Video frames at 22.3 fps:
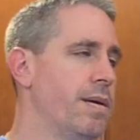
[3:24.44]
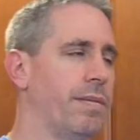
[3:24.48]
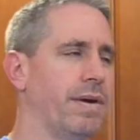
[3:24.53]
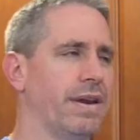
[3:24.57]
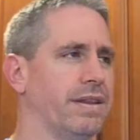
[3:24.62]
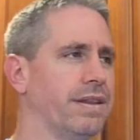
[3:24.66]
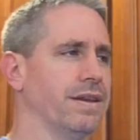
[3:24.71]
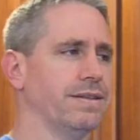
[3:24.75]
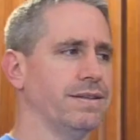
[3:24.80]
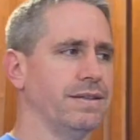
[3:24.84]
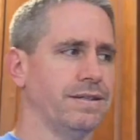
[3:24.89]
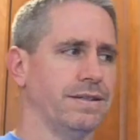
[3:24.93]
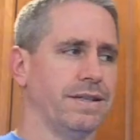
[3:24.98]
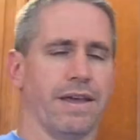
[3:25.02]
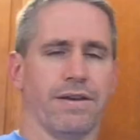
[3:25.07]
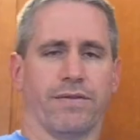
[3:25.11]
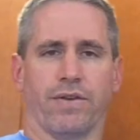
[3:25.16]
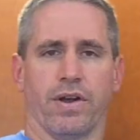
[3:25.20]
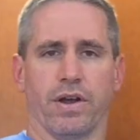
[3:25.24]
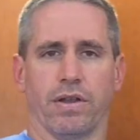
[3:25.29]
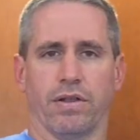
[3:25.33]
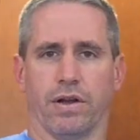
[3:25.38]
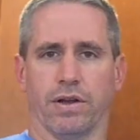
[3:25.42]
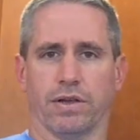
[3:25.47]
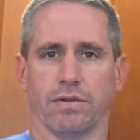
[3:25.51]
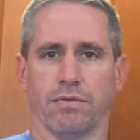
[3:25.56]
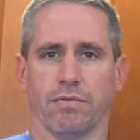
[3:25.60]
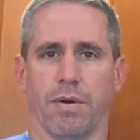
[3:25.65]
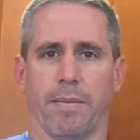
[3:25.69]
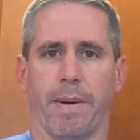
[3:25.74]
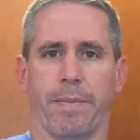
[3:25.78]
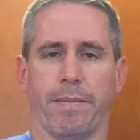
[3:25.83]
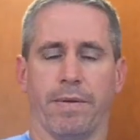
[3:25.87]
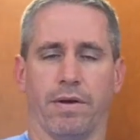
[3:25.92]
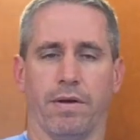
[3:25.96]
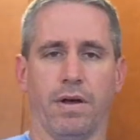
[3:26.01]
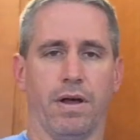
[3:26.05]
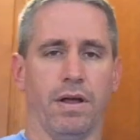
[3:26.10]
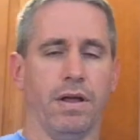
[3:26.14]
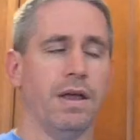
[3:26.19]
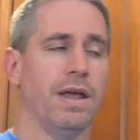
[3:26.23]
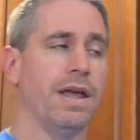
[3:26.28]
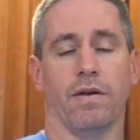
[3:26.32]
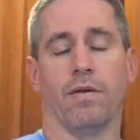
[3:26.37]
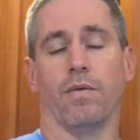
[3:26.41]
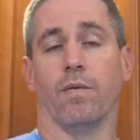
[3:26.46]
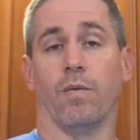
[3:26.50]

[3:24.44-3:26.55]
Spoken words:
but it doesn't take very long to warm up at all.